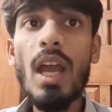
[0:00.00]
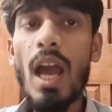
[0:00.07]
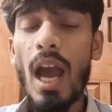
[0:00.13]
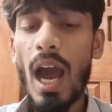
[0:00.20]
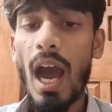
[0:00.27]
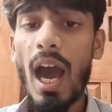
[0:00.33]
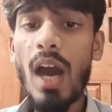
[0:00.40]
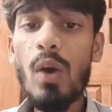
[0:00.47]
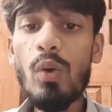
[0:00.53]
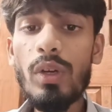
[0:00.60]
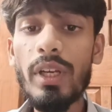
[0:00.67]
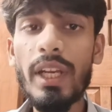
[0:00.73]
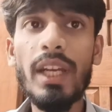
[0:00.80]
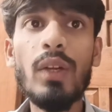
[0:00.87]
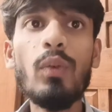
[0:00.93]
how
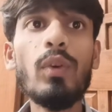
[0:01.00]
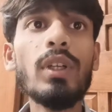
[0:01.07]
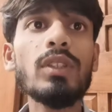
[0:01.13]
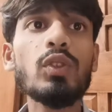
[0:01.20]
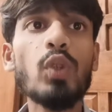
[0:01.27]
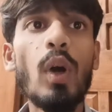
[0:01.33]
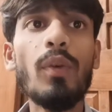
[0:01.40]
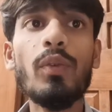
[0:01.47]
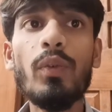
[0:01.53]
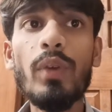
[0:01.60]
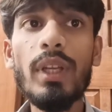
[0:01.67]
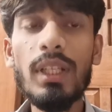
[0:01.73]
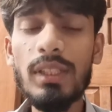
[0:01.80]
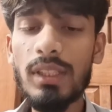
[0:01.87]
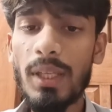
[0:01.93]
network
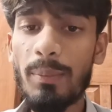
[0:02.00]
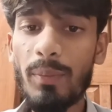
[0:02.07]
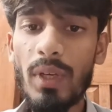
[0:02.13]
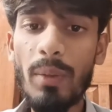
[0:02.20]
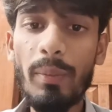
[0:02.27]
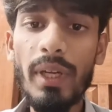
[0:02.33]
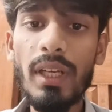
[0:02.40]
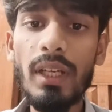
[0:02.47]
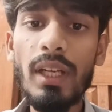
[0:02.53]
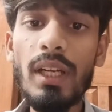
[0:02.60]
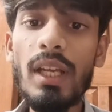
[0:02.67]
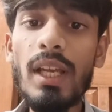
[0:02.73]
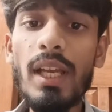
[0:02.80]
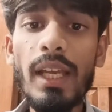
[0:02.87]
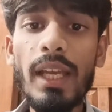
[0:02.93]
software is
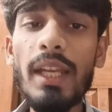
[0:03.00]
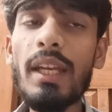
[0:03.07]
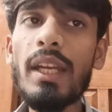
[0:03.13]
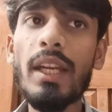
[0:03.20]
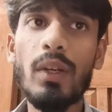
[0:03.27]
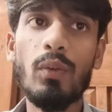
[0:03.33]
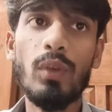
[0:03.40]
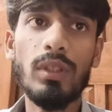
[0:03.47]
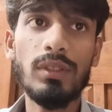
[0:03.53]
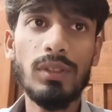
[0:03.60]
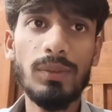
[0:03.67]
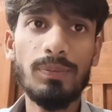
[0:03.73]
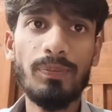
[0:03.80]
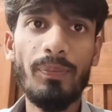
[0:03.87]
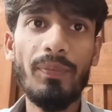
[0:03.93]
implemented in
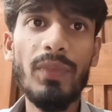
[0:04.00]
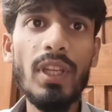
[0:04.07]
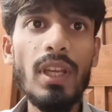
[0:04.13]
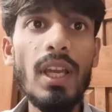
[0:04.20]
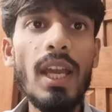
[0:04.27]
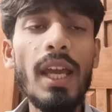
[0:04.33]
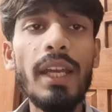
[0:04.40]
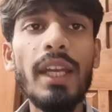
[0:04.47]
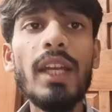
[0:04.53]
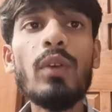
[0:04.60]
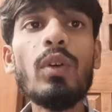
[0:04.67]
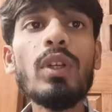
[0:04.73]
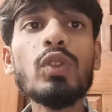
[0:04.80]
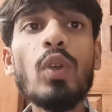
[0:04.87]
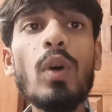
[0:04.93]
networks.
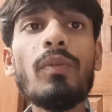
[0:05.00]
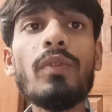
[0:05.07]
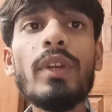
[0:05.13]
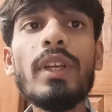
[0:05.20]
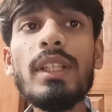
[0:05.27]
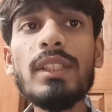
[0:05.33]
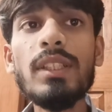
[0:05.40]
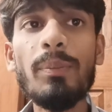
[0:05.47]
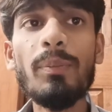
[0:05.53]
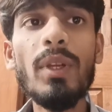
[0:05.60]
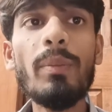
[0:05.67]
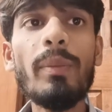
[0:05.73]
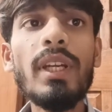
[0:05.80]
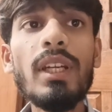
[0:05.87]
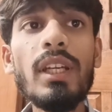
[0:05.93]
Network software is
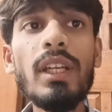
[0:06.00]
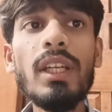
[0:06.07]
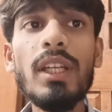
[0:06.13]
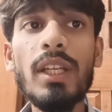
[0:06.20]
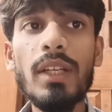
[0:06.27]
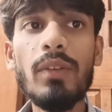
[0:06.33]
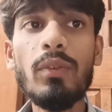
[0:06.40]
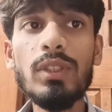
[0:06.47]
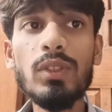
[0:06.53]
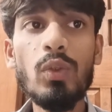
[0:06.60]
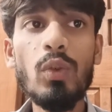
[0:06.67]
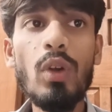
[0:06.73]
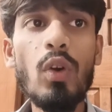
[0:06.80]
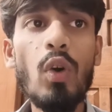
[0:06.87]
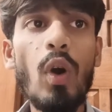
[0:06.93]
implemented in networks
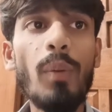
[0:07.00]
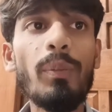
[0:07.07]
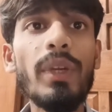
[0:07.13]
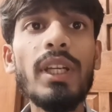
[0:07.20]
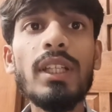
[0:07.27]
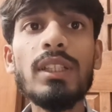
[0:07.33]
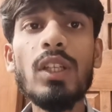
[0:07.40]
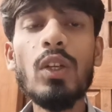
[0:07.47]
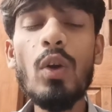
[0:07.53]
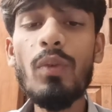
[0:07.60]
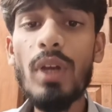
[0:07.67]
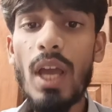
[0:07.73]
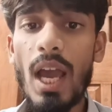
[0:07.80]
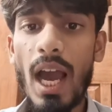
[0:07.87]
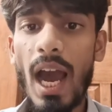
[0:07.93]
through a combination of
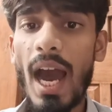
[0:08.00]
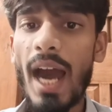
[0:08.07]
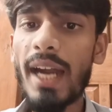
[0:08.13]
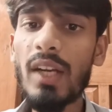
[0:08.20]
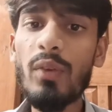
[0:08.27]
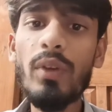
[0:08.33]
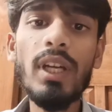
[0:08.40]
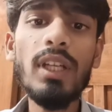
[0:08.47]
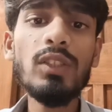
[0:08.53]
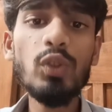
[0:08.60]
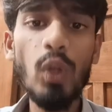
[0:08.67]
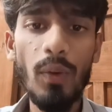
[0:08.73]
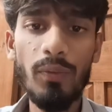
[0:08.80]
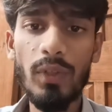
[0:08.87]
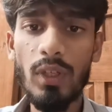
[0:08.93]
hardware and
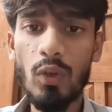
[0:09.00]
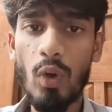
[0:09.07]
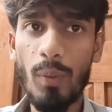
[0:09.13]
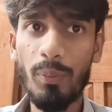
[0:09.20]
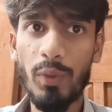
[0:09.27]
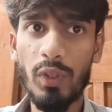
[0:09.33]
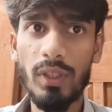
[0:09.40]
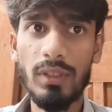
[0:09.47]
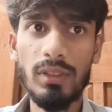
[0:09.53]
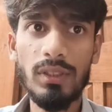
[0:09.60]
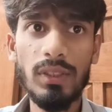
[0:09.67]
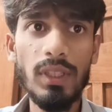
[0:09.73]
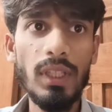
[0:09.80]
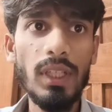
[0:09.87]
software components.